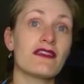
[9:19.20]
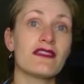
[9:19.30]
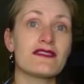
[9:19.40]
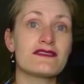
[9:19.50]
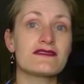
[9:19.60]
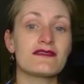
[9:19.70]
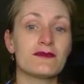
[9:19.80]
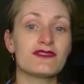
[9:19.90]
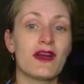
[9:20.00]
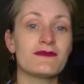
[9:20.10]
I think,
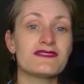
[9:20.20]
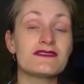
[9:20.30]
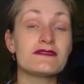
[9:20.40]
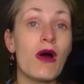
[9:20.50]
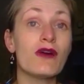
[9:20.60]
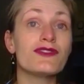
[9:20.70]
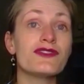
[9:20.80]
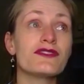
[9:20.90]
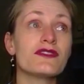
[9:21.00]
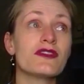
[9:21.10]
sometimes is
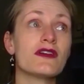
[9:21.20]
lost.